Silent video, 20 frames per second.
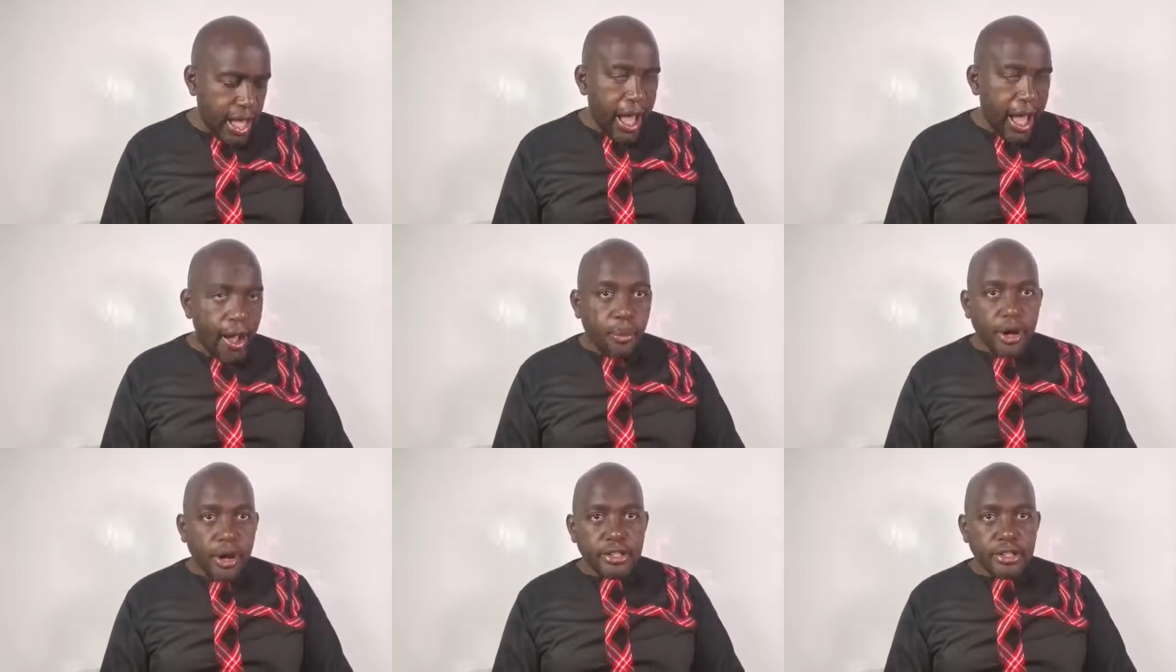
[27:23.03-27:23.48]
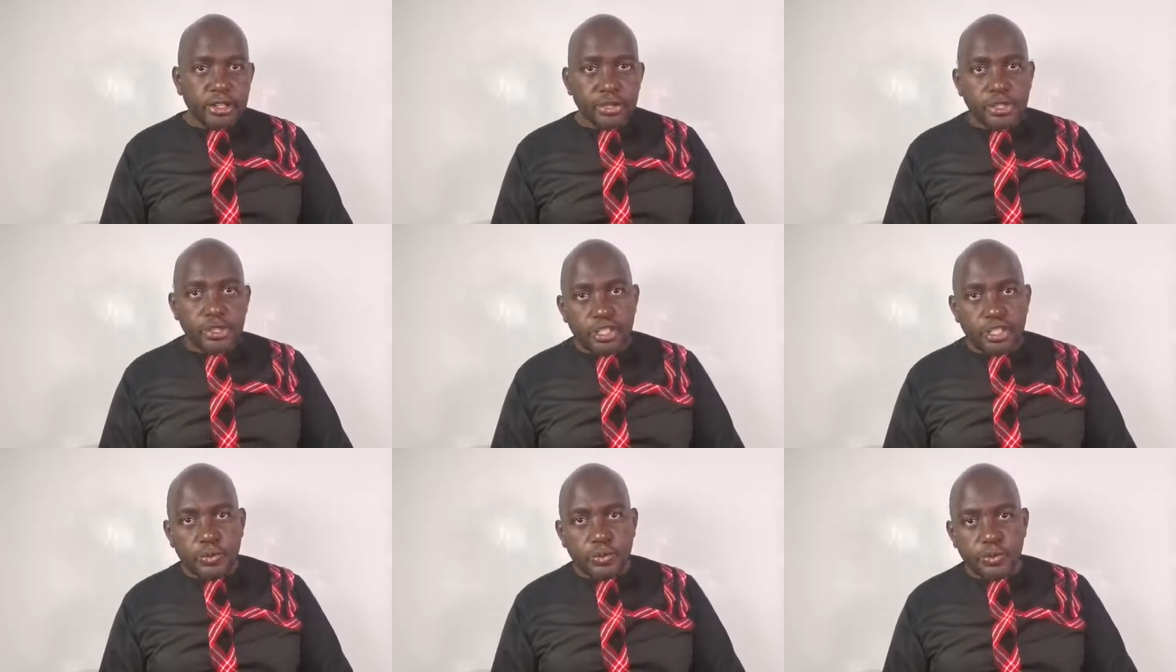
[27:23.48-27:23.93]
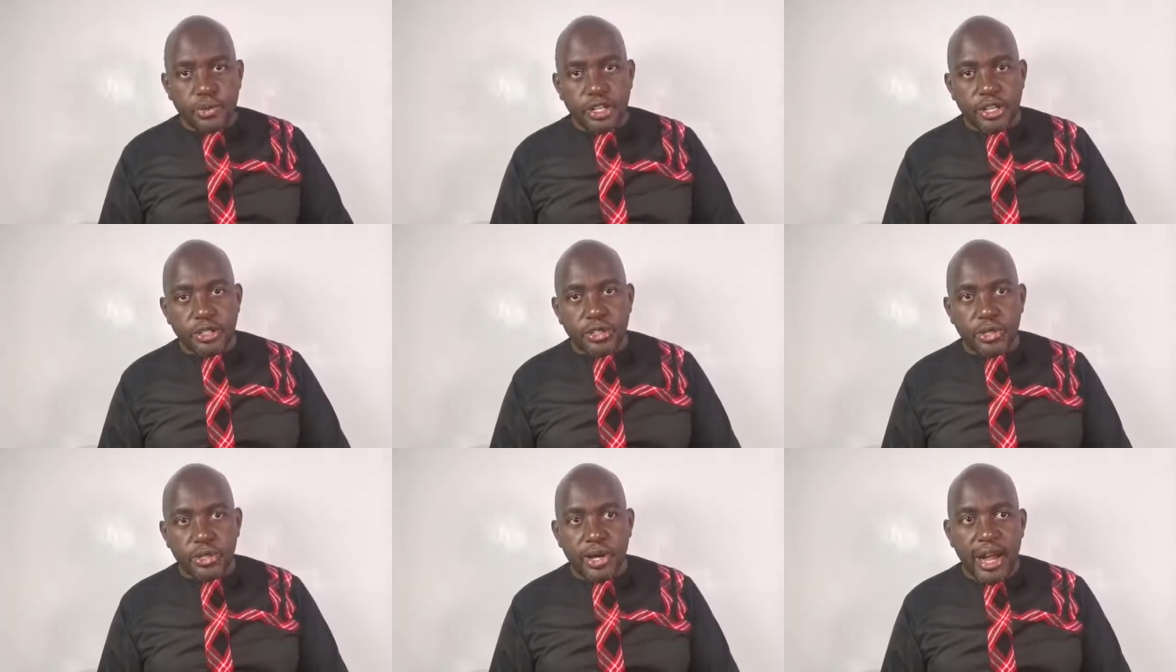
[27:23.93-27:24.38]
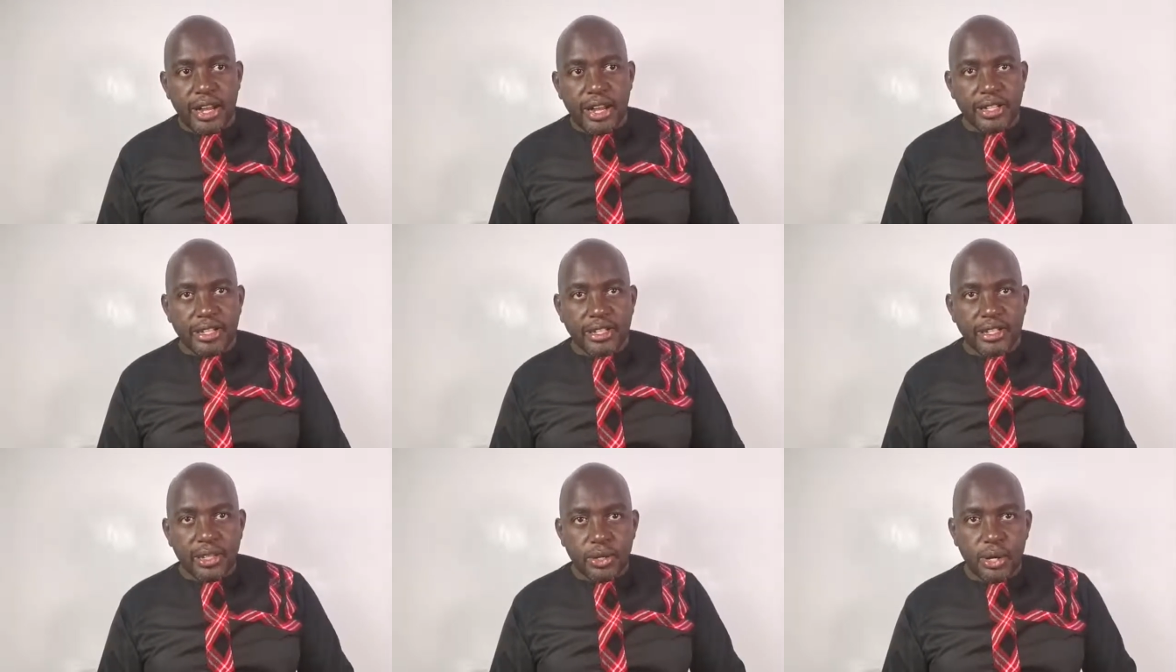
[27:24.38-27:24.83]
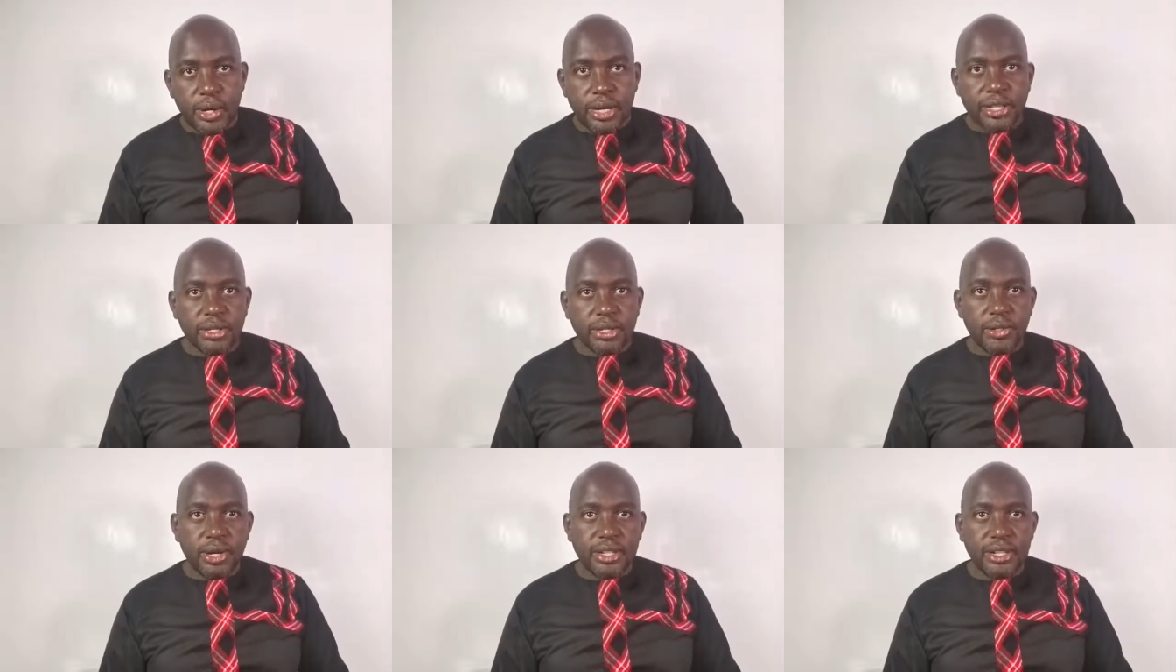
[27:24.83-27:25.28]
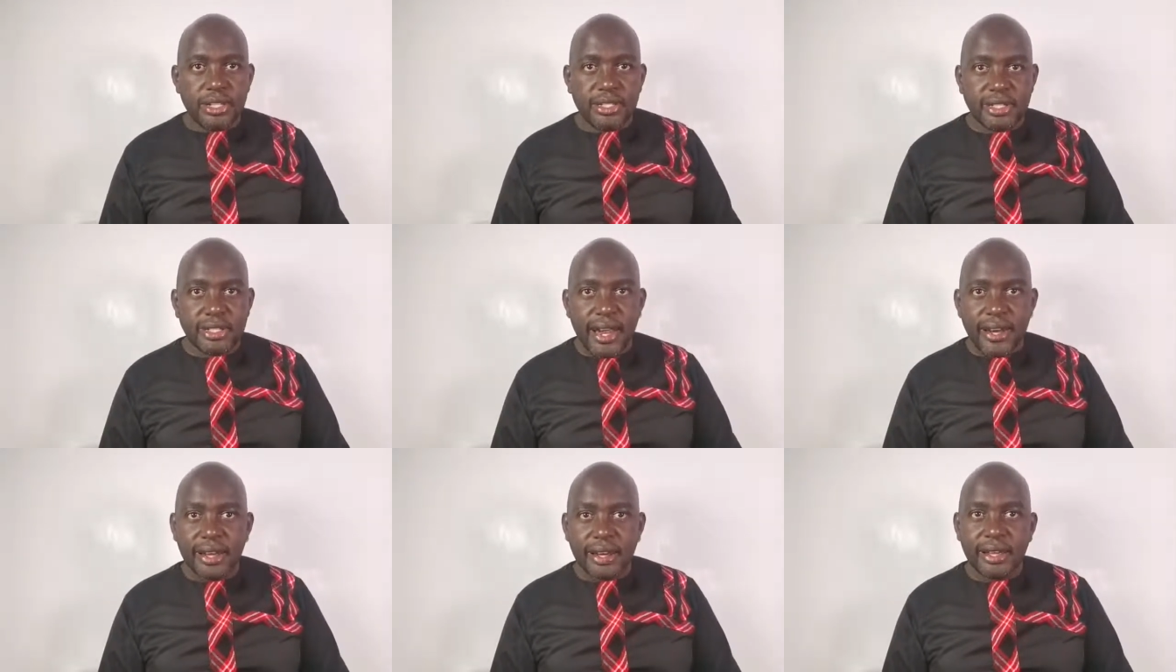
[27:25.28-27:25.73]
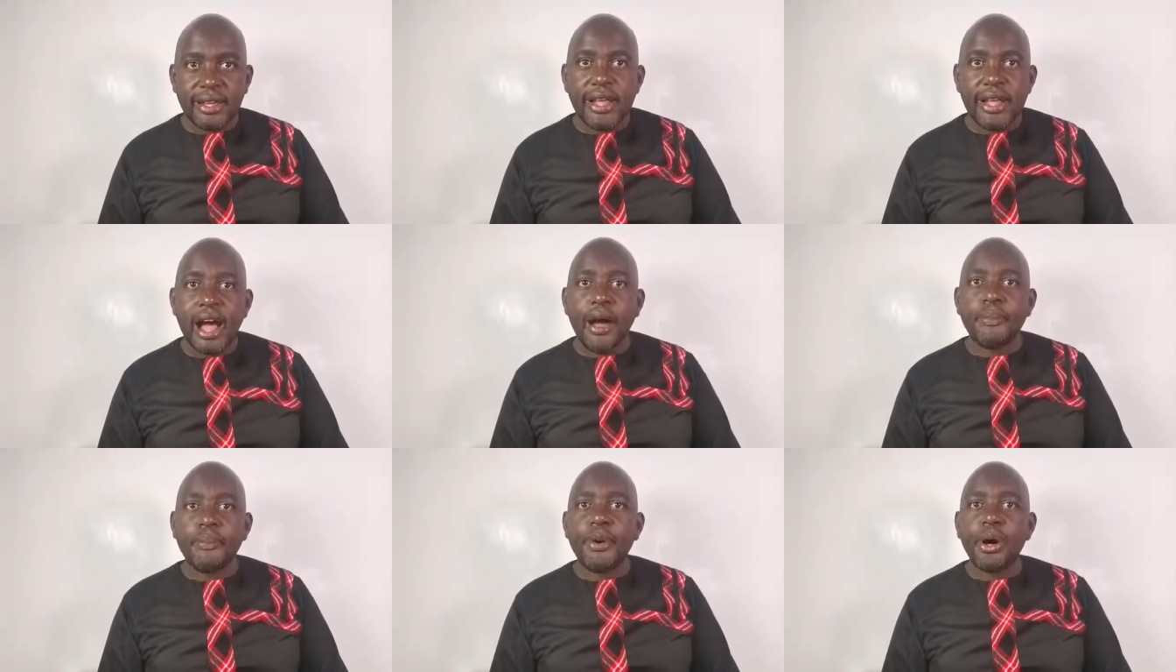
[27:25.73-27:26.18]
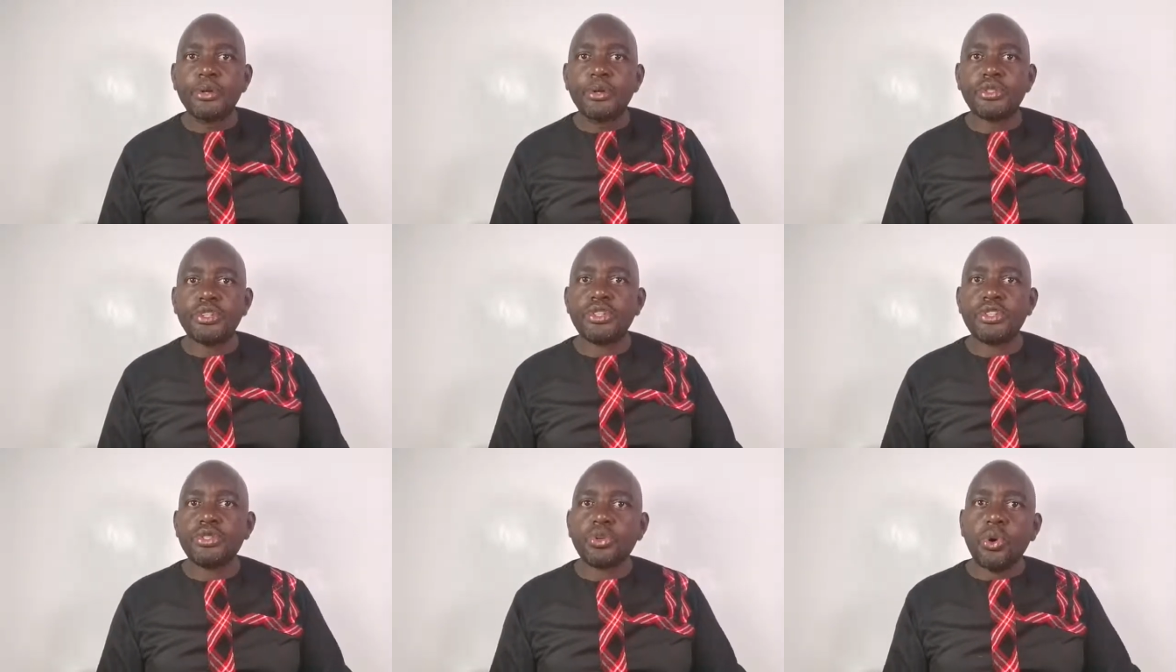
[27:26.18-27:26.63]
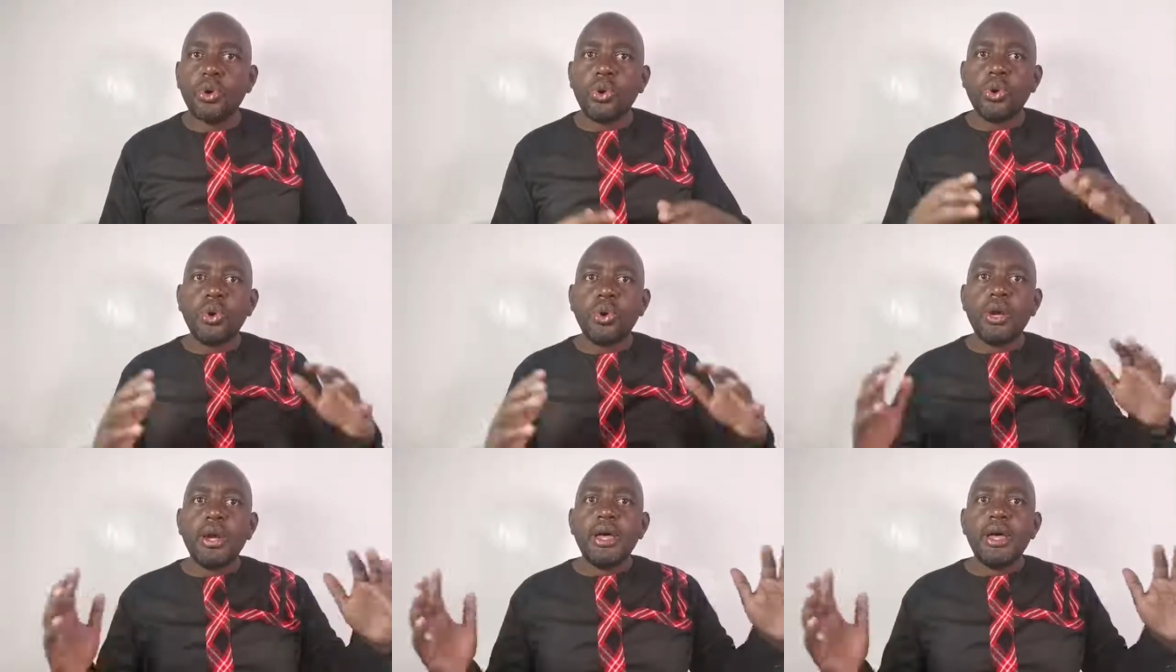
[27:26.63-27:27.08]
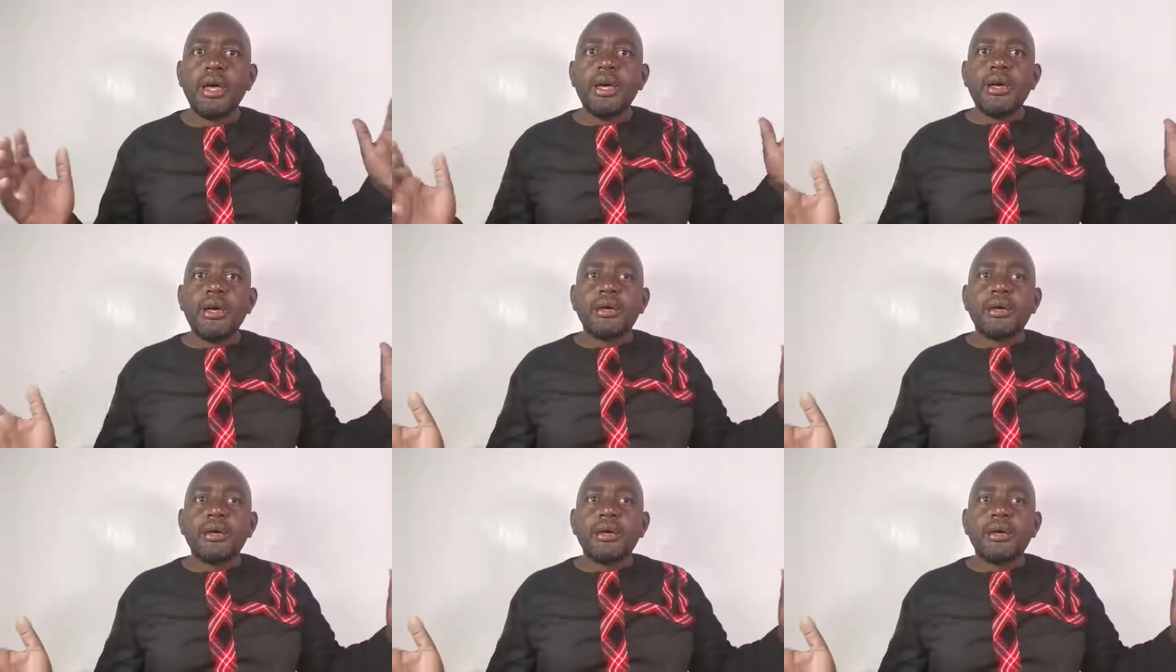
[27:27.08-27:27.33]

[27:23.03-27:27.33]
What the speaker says: I want to just bring to your understanding about this whole